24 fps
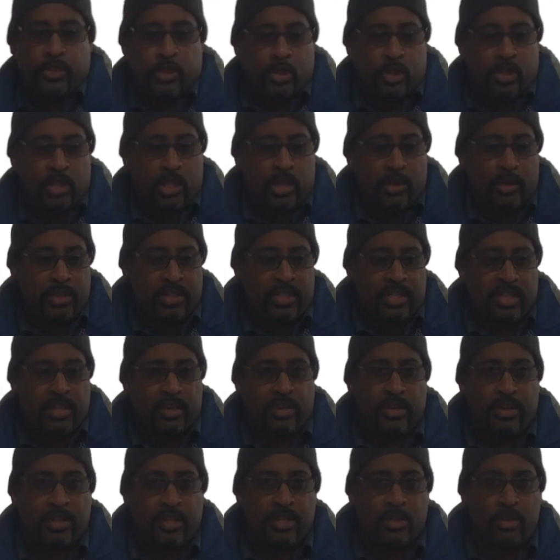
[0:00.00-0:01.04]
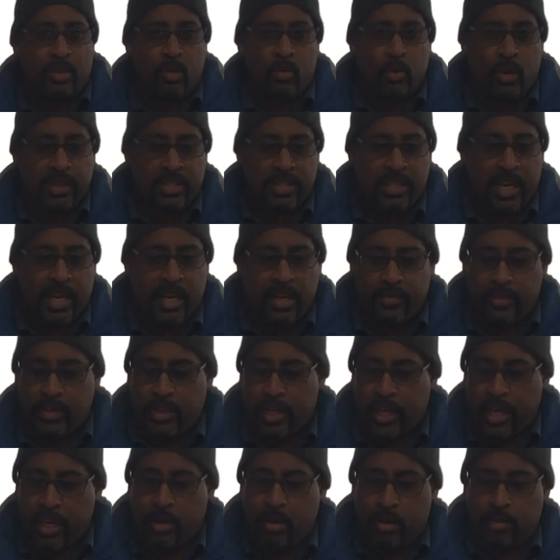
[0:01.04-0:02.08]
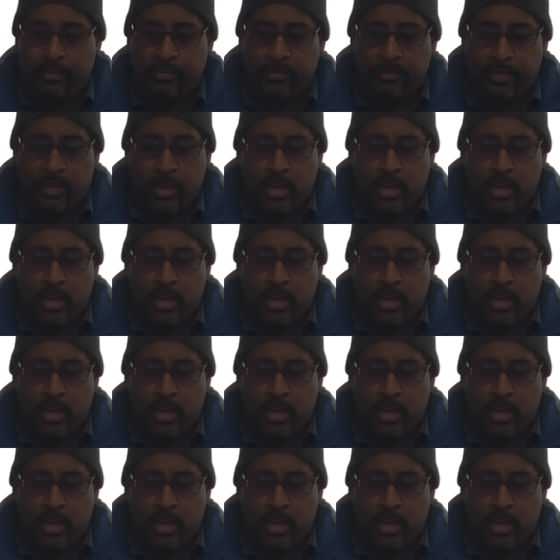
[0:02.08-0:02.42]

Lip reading: your Slow&Sear is on one side of your kettle